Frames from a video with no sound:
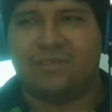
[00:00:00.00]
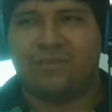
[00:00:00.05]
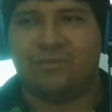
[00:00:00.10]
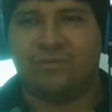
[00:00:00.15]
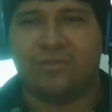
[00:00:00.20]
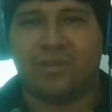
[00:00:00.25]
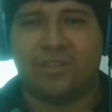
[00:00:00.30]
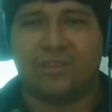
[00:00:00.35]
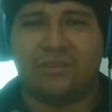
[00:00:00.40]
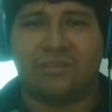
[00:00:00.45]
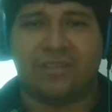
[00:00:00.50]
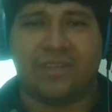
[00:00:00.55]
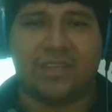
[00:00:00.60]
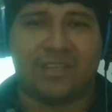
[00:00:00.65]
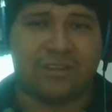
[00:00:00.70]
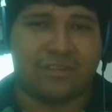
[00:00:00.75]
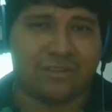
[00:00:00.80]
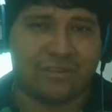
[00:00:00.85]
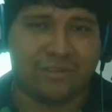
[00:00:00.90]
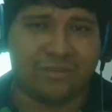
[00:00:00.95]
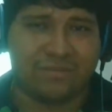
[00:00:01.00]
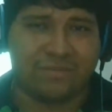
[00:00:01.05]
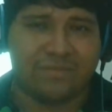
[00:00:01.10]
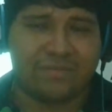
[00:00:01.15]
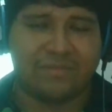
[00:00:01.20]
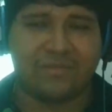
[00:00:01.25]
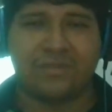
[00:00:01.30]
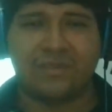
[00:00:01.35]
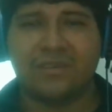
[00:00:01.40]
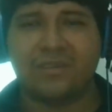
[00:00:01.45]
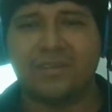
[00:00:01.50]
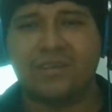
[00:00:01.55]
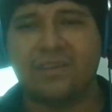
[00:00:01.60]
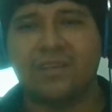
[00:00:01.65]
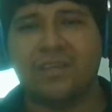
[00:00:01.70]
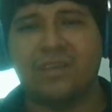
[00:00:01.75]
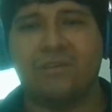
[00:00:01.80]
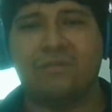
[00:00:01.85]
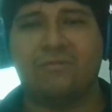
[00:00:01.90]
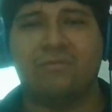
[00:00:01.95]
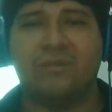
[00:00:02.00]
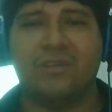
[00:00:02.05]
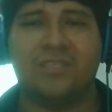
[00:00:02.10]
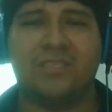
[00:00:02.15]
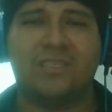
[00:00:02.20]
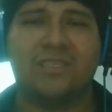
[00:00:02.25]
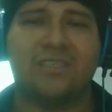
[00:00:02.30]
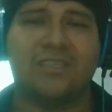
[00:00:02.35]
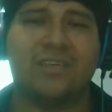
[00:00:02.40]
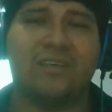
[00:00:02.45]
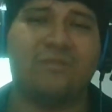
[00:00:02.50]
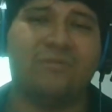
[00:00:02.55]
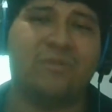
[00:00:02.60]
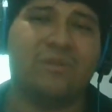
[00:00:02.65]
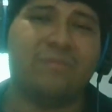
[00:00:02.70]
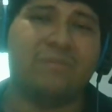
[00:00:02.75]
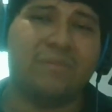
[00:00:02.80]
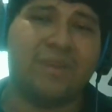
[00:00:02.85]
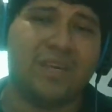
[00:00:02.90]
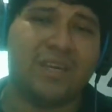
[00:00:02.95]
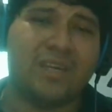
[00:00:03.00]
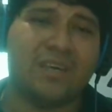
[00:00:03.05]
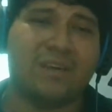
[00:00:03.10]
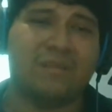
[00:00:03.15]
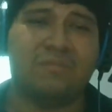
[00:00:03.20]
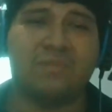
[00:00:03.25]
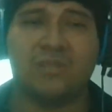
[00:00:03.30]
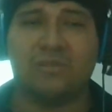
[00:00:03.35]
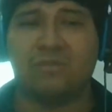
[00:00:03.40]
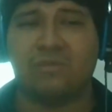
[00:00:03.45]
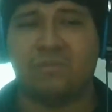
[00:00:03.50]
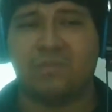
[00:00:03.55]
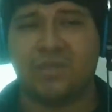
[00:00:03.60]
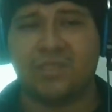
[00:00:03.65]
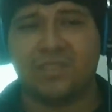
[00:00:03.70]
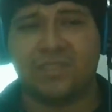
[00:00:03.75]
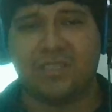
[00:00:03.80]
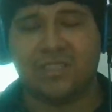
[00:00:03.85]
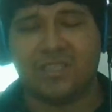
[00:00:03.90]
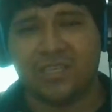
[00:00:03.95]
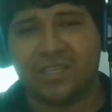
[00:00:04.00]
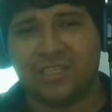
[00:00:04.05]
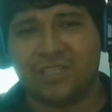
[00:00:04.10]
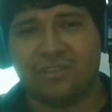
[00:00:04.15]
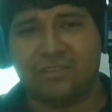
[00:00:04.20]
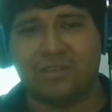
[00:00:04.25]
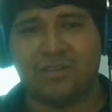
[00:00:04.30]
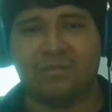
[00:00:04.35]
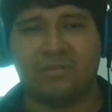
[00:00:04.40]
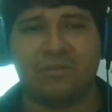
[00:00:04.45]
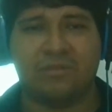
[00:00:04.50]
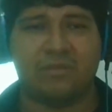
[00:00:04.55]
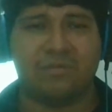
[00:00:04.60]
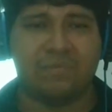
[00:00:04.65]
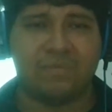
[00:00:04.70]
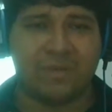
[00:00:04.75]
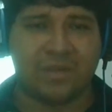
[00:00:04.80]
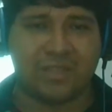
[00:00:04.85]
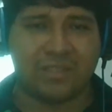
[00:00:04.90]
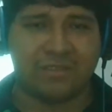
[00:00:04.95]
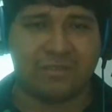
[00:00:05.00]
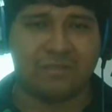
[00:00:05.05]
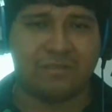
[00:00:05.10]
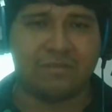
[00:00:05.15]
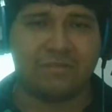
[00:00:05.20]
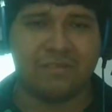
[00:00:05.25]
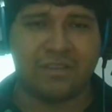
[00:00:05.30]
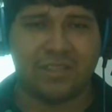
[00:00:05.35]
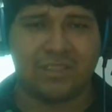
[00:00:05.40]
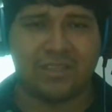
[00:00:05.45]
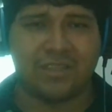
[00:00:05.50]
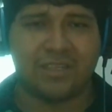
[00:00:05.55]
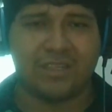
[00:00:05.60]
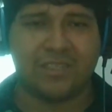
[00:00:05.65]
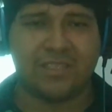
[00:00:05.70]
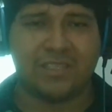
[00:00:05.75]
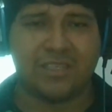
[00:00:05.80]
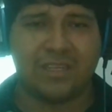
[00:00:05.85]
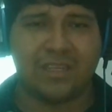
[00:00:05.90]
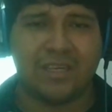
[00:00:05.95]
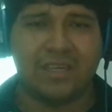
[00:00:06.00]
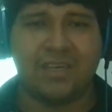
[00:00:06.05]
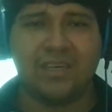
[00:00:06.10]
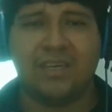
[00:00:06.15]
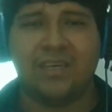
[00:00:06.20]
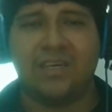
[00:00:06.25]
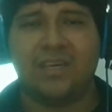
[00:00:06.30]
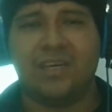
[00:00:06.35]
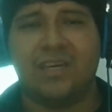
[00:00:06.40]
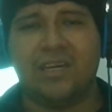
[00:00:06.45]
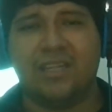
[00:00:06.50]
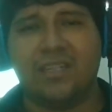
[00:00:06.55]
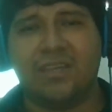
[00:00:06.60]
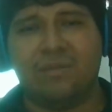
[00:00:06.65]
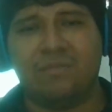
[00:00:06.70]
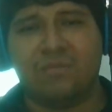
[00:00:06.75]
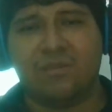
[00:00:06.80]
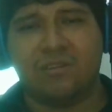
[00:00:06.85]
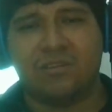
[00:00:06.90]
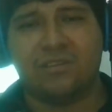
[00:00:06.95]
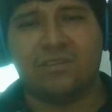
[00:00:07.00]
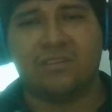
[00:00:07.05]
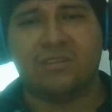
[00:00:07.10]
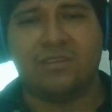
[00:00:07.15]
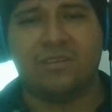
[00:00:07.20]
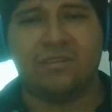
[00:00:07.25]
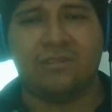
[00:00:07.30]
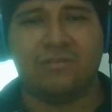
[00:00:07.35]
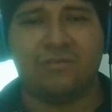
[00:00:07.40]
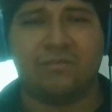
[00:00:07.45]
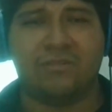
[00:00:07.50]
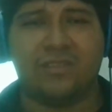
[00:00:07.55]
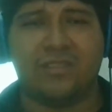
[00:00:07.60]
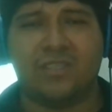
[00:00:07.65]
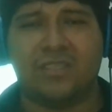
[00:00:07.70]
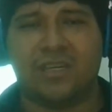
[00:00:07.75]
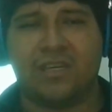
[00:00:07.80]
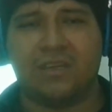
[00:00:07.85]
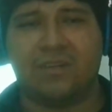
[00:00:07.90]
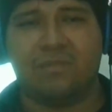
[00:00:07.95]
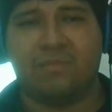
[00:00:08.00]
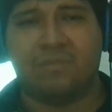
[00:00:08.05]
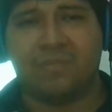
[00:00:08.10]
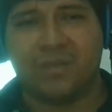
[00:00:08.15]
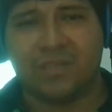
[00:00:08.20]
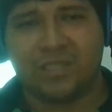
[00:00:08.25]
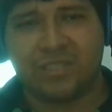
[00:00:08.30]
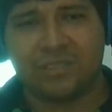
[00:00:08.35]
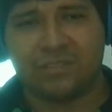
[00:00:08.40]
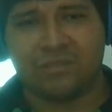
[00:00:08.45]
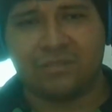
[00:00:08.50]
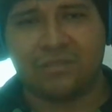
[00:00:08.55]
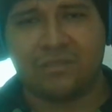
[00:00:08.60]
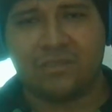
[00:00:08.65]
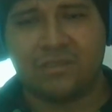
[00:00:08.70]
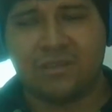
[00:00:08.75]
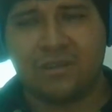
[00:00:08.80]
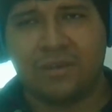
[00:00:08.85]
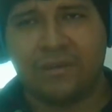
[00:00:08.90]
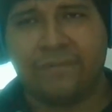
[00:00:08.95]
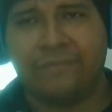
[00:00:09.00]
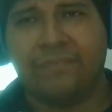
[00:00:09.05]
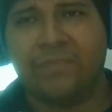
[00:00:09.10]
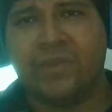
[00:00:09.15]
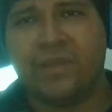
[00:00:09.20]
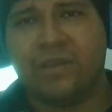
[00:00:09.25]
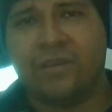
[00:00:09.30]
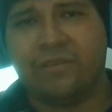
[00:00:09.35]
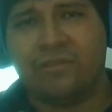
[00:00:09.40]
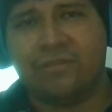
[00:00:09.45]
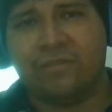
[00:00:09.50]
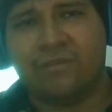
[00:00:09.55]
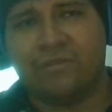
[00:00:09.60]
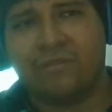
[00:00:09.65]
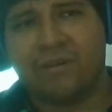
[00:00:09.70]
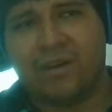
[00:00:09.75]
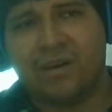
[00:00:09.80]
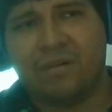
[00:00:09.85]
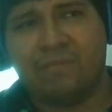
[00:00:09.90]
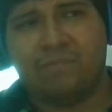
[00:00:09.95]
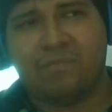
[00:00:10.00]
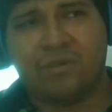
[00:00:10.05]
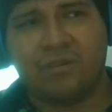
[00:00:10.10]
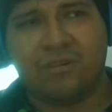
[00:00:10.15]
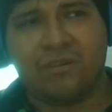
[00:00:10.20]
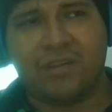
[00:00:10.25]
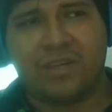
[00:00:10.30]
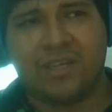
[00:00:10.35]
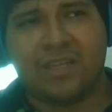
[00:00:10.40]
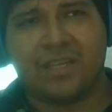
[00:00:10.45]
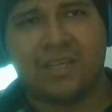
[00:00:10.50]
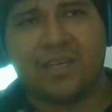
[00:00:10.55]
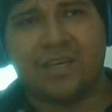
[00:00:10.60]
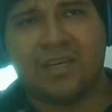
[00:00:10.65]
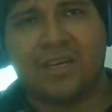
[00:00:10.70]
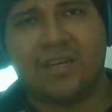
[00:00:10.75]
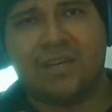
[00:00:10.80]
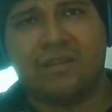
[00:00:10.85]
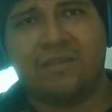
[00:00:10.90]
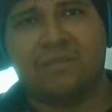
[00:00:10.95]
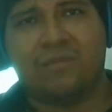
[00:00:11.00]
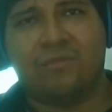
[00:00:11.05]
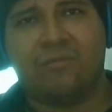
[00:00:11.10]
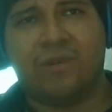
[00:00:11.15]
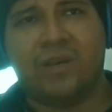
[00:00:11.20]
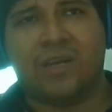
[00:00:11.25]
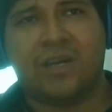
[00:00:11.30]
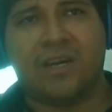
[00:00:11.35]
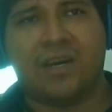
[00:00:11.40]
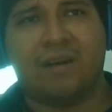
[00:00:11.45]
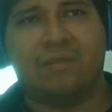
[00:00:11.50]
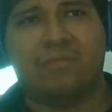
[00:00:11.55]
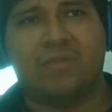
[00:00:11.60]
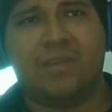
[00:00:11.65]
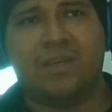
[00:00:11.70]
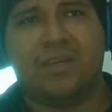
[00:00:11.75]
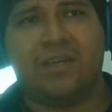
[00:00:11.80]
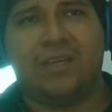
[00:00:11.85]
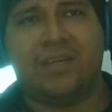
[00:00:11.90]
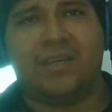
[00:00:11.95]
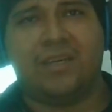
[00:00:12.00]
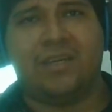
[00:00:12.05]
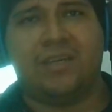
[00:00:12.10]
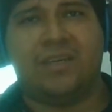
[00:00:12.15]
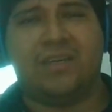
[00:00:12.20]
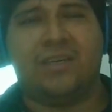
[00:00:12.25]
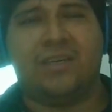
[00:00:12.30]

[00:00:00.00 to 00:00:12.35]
be done at home, in which they will make a visual presentation about the person of interest, and they must use the time expression. A project can wake up the